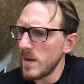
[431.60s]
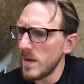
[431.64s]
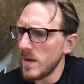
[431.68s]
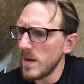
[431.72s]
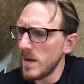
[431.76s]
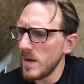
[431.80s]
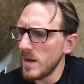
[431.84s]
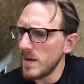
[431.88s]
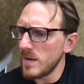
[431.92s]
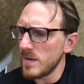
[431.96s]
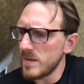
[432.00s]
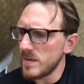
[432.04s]

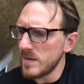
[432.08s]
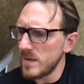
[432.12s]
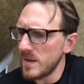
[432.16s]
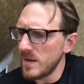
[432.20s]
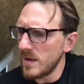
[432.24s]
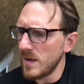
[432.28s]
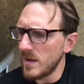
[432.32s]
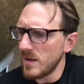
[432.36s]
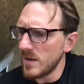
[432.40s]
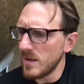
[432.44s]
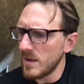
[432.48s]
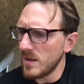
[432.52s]
Let's see,
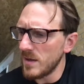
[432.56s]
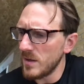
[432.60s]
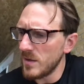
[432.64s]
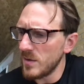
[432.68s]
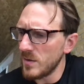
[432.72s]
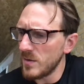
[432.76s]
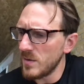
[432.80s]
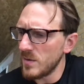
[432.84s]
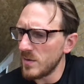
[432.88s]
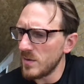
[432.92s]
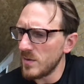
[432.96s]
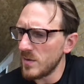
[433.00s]
I can
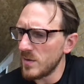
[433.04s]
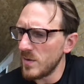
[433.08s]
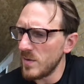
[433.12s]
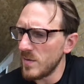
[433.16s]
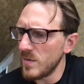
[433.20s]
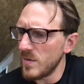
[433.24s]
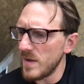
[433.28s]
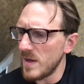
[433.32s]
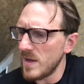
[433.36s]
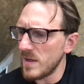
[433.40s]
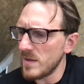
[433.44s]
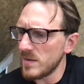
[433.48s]
go to
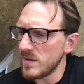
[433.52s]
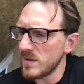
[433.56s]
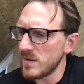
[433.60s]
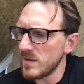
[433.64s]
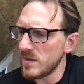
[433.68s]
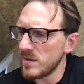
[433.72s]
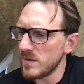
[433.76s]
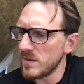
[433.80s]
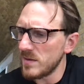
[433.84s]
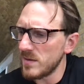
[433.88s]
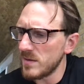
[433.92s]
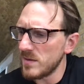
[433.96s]

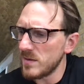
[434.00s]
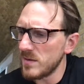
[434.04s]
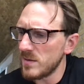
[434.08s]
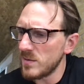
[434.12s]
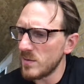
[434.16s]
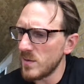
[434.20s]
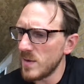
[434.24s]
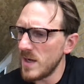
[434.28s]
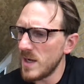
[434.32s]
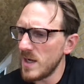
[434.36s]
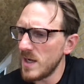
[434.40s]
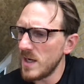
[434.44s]

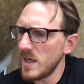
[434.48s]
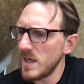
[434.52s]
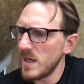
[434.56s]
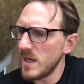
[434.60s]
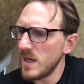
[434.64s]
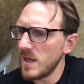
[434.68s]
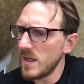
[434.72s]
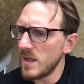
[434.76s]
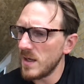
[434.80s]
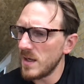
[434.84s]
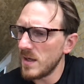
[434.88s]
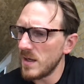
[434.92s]

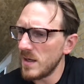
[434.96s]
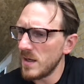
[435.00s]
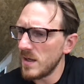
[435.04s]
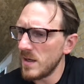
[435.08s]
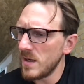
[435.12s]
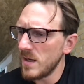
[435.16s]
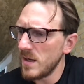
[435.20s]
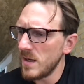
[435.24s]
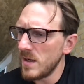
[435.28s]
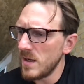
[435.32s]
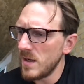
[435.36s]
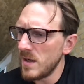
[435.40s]
2020,
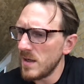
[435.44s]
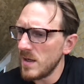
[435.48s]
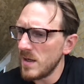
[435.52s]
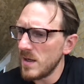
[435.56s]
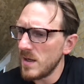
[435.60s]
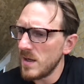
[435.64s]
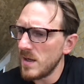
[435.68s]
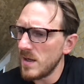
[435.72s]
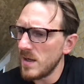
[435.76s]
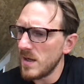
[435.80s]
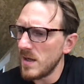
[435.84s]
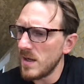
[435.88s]

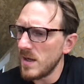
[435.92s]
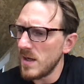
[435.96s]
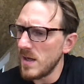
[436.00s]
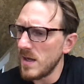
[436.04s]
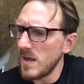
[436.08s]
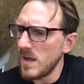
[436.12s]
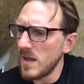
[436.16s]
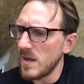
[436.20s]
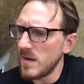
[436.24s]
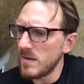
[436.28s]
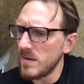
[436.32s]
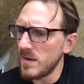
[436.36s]

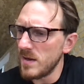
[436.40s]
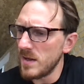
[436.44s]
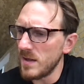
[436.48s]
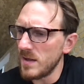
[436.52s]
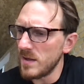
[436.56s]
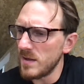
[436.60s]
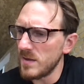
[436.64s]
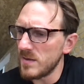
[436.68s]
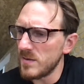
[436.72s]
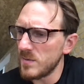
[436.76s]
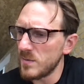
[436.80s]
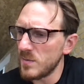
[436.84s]
and I think
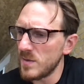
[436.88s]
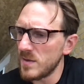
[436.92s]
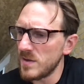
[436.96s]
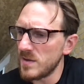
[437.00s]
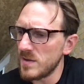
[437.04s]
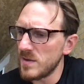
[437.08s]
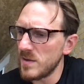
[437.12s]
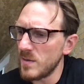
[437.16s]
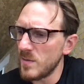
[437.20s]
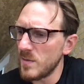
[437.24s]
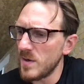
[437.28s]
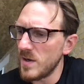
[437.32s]
it was
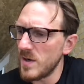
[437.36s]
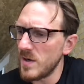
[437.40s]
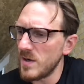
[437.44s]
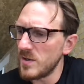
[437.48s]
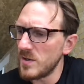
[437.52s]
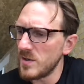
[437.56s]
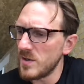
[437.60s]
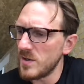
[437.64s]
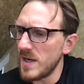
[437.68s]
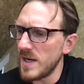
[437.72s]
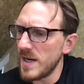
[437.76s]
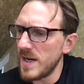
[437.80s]
somewhere in
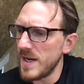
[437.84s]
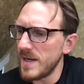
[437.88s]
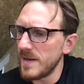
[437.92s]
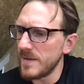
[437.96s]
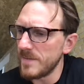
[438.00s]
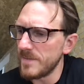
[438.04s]
July.